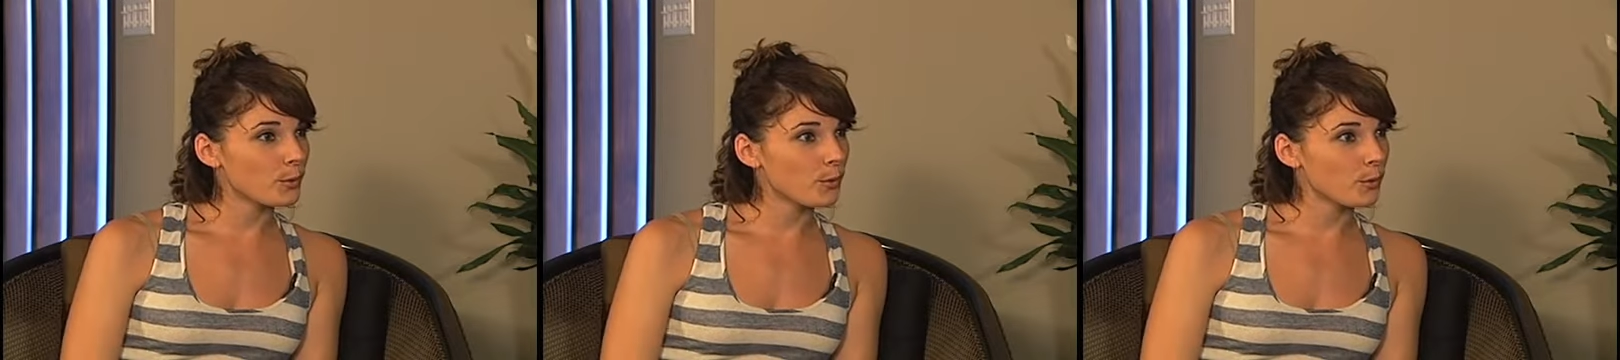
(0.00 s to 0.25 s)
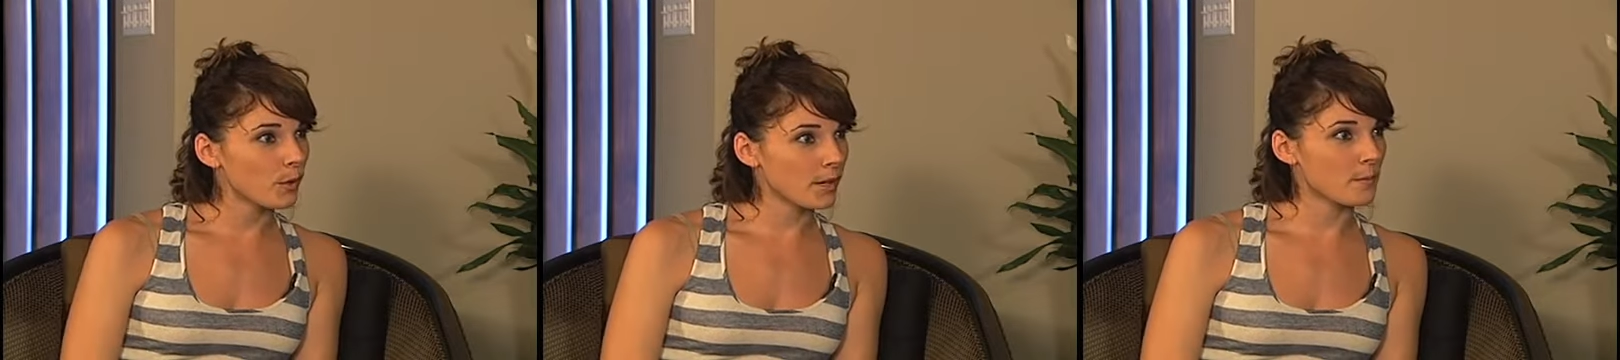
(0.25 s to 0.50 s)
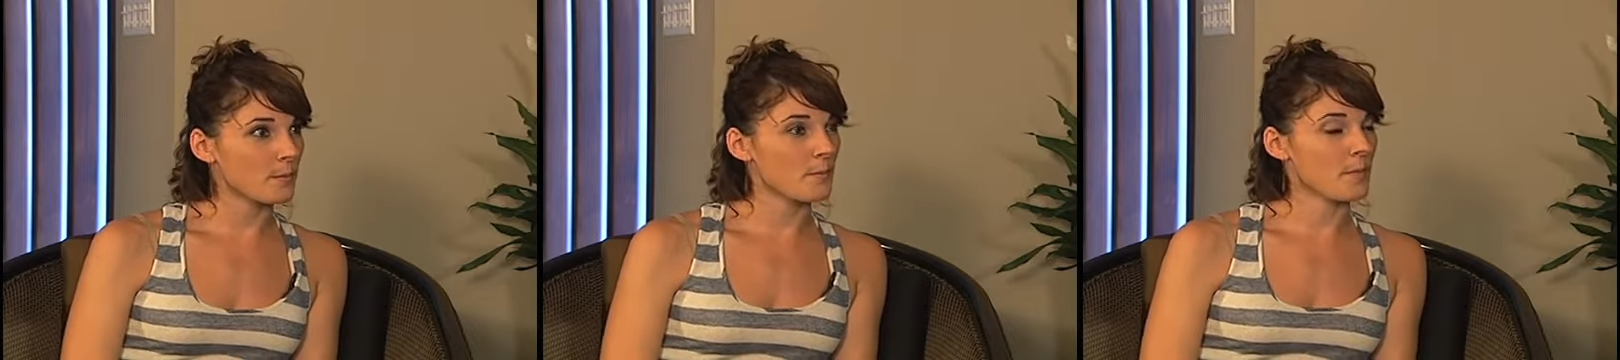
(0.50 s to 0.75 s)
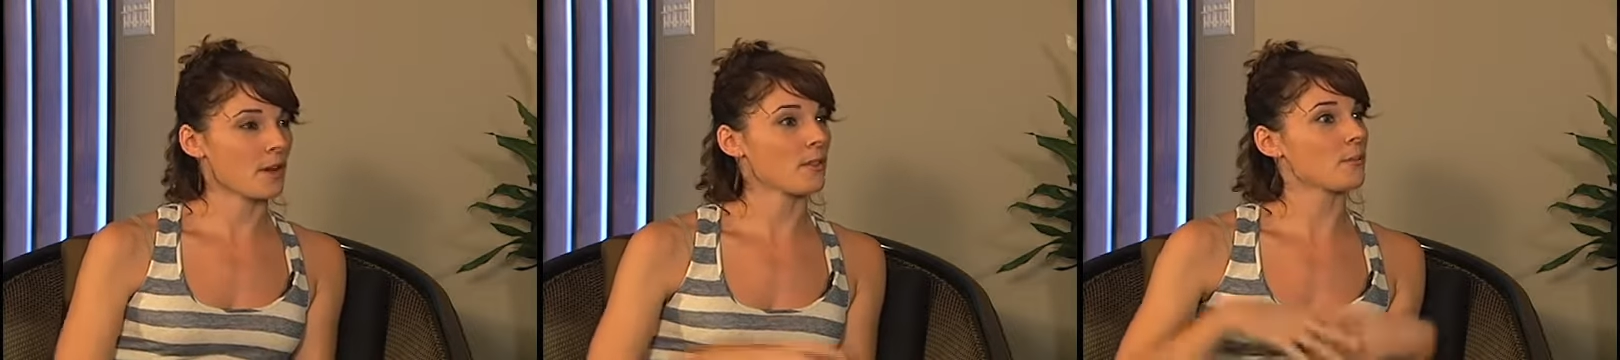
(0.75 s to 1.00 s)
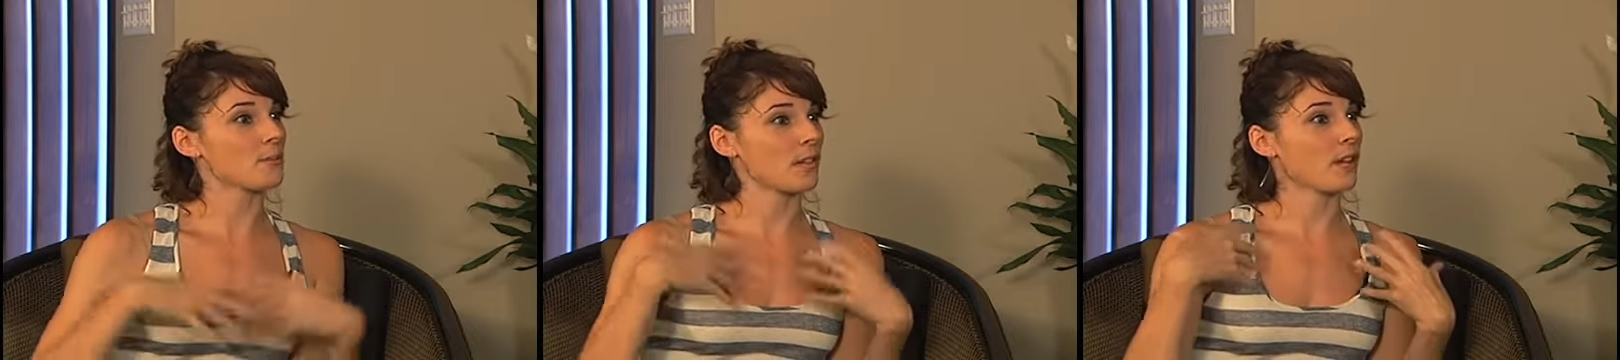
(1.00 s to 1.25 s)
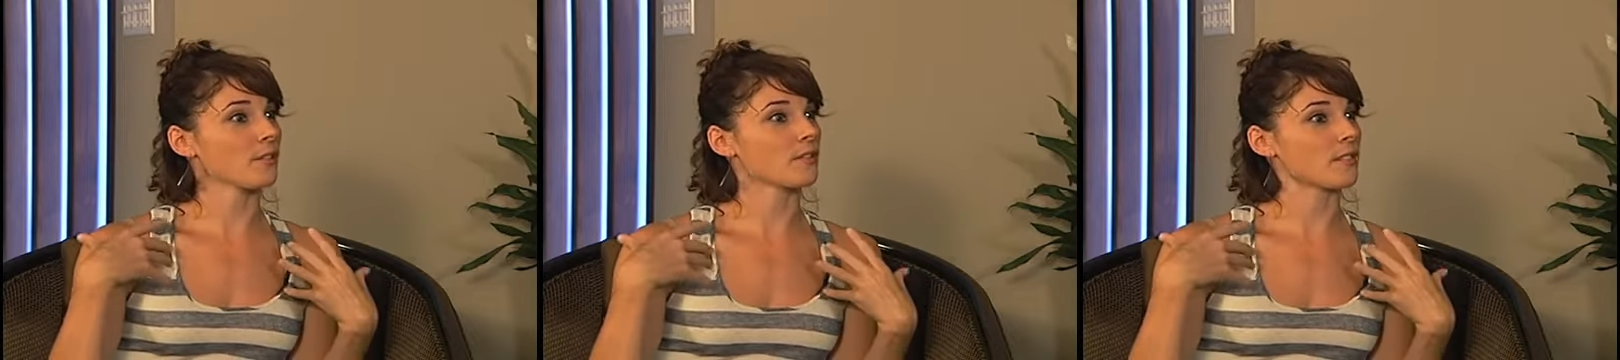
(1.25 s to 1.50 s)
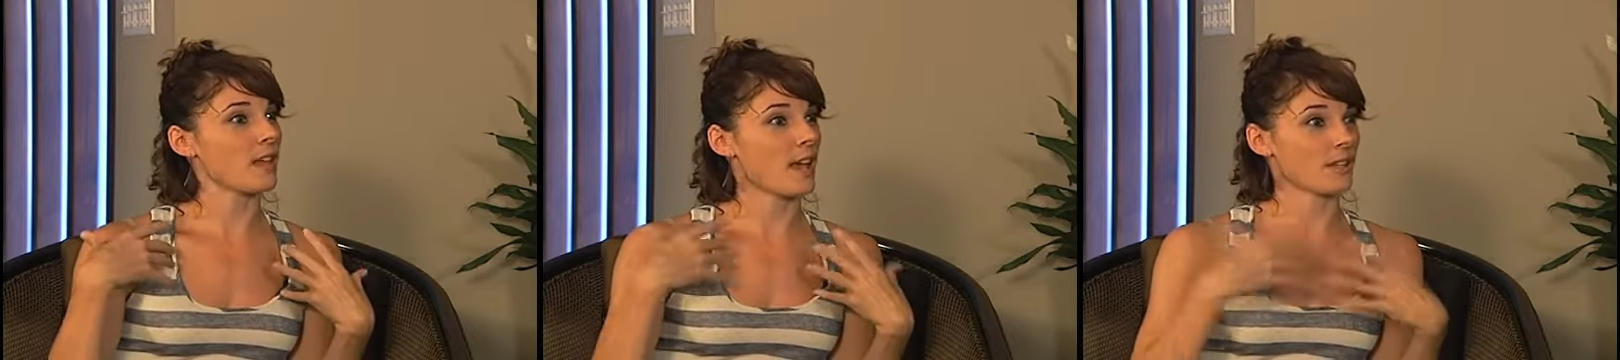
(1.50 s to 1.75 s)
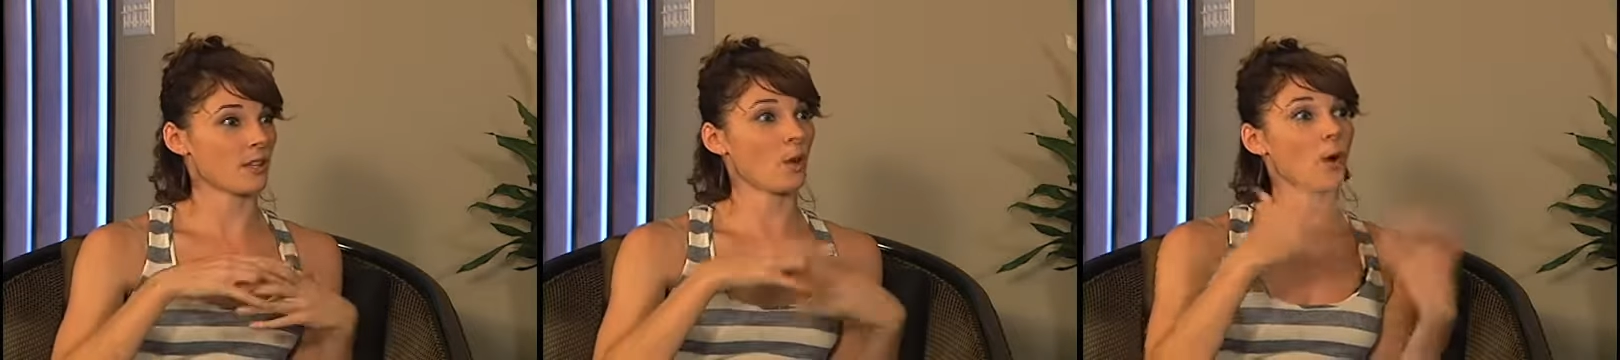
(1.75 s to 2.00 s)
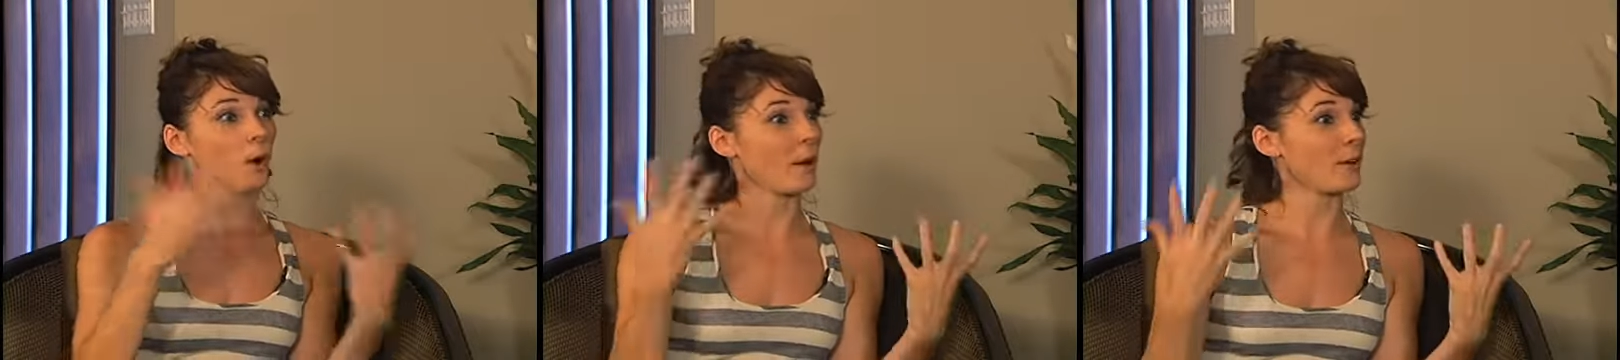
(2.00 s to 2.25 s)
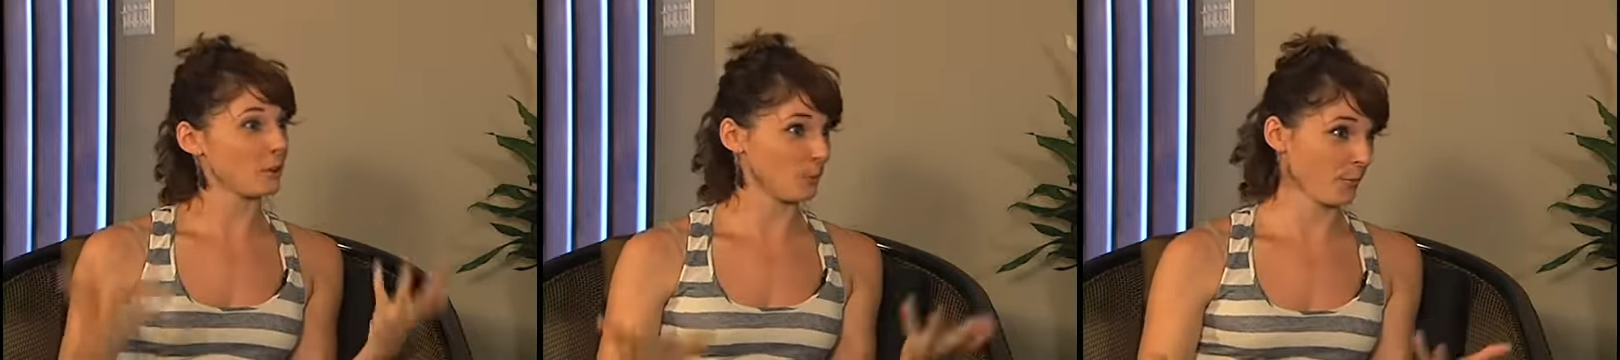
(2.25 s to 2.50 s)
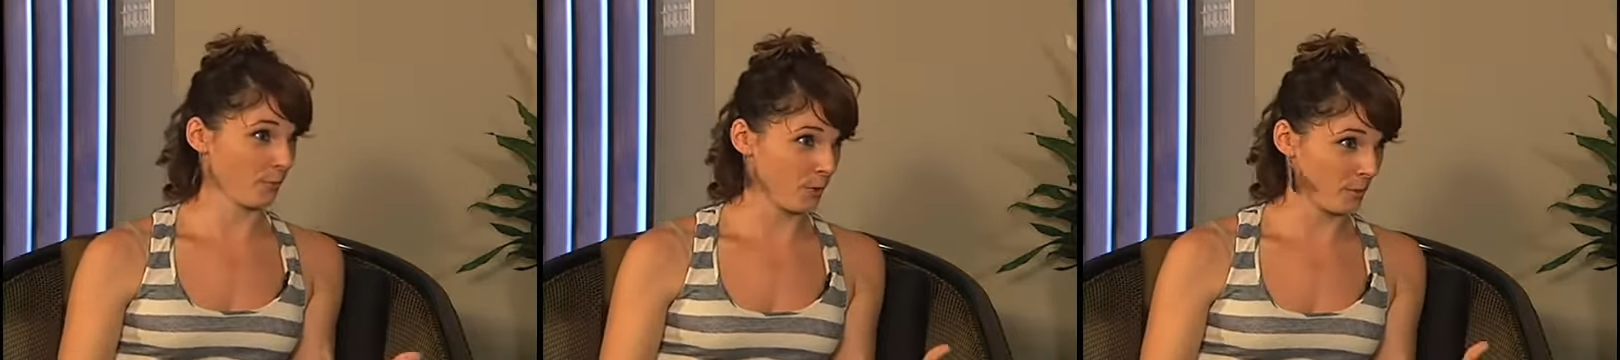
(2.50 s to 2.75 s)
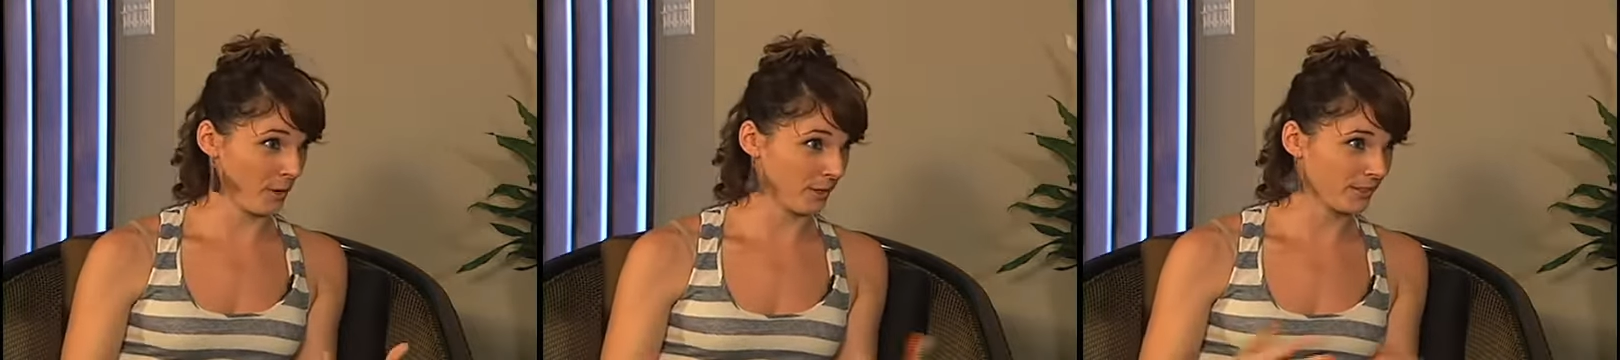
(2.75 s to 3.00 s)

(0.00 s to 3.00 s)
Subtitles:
want to better themselves as a well-rounded performer.